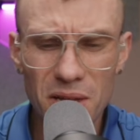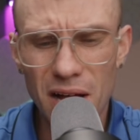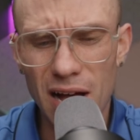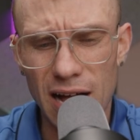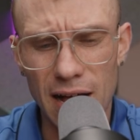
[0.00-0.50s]

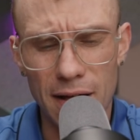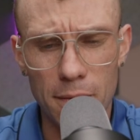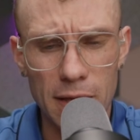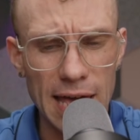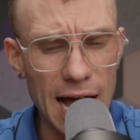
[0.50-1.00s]
uh,
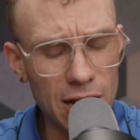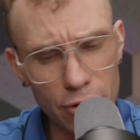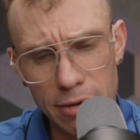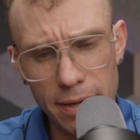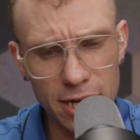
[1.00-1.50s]

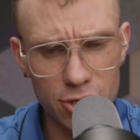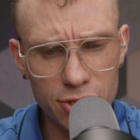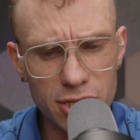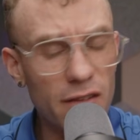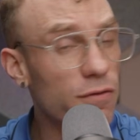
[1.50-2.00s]
gallery picture
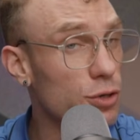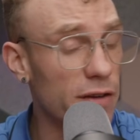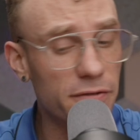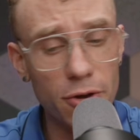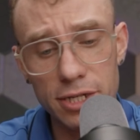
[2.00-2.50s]
stuff, which
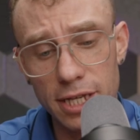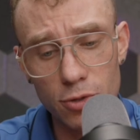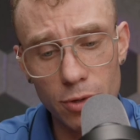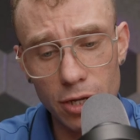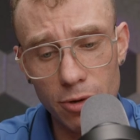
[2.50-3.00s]
I've noticed that's
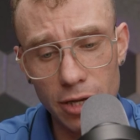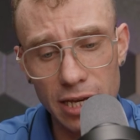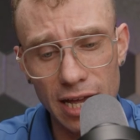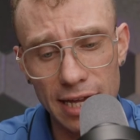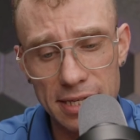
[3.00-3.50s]
really, really
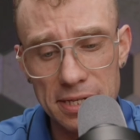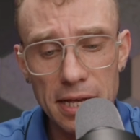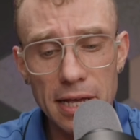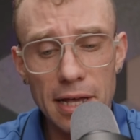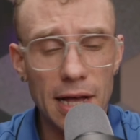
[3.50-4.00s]
nice.
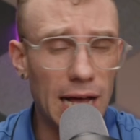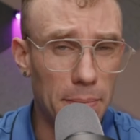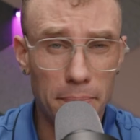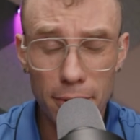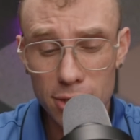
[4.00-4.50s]
Uh,
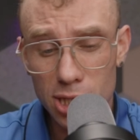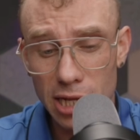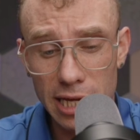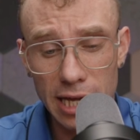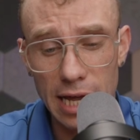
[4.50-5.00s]

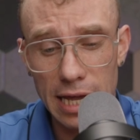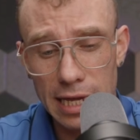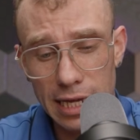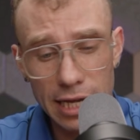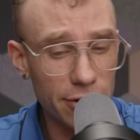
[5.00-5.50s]
personally,
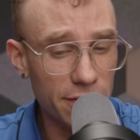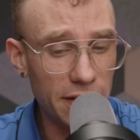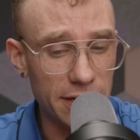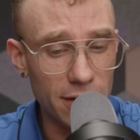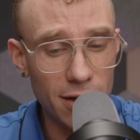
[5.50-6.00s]
here in
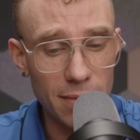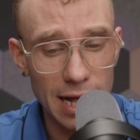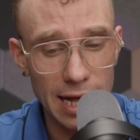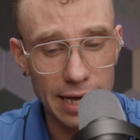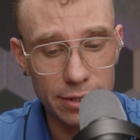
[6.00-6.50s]
Vietnam,
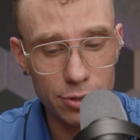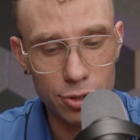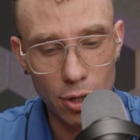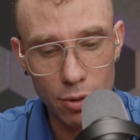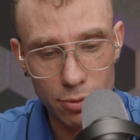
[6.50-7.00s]
I
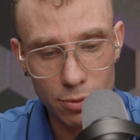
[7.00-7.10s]
don't